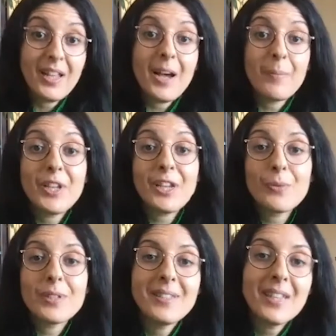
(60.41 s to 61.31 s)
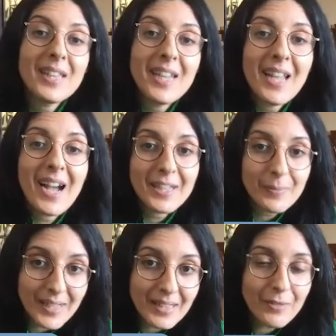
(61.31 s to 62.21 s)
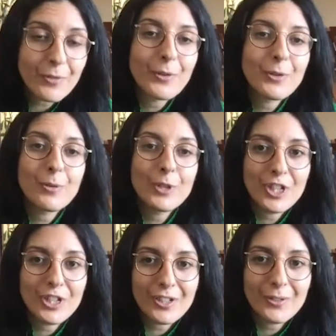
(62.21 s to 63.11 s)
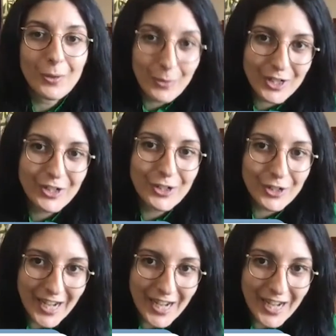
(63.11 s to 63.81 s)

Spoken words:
I'm here with Silje Heitmann from Norwegian Church